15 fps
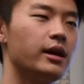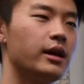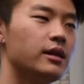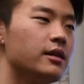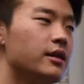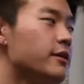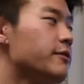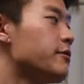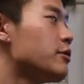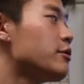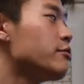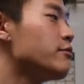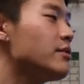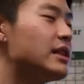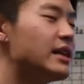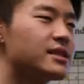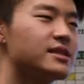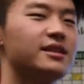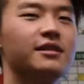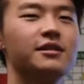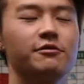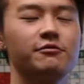and therefore
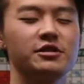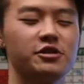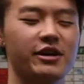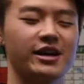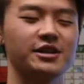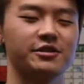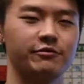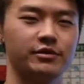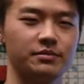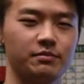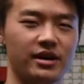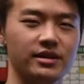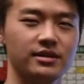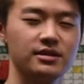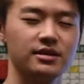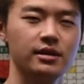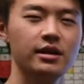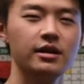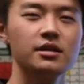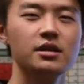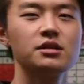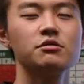lessening the retraction response.
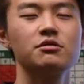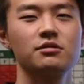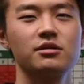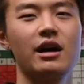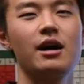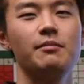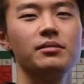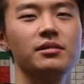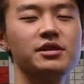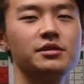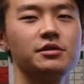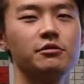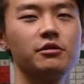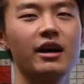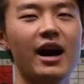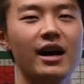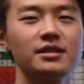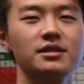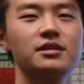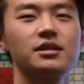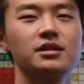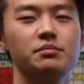This was accomplished through
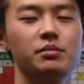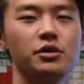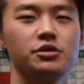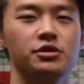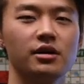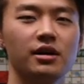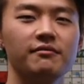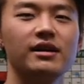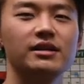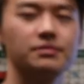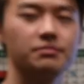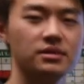constant exposure of that